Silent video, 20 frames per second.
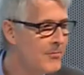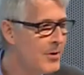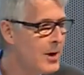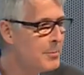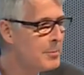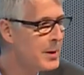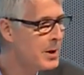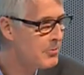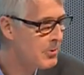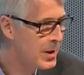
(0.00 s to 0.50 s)
will
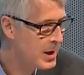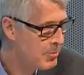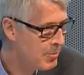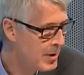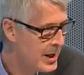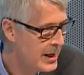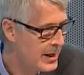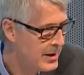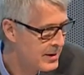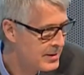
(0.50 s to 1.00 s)
be
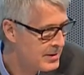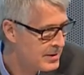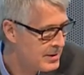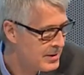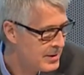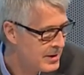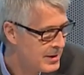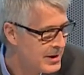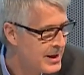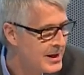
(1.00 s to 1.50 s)
required.
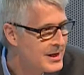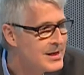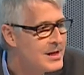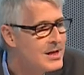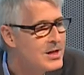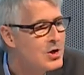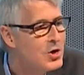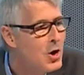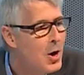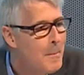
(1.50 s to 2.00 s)
This
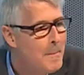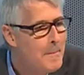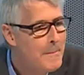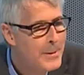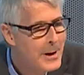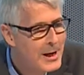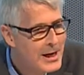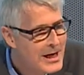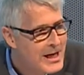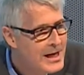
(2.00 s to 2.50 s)
is
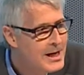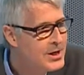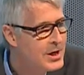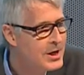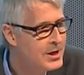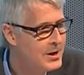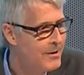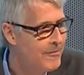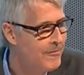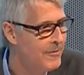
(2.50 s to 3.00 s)
completely
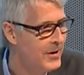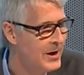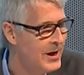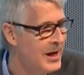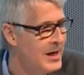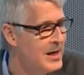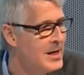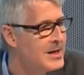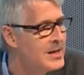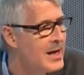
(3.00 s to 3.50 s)
different,
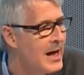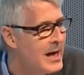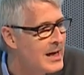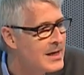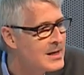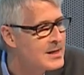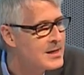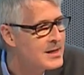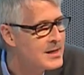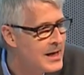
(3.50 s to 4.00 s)
and it
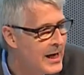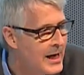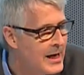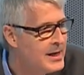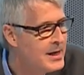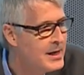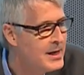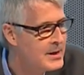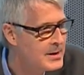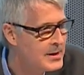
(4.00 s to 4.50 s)
takes 10
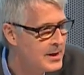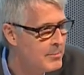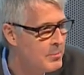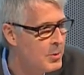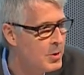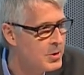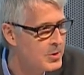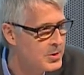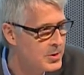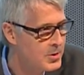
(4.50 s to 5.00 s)
years and
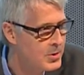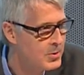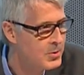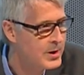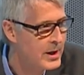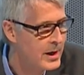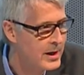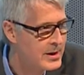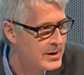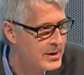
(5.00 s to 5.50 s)
more to do
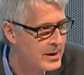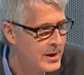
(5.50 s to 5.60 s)
that.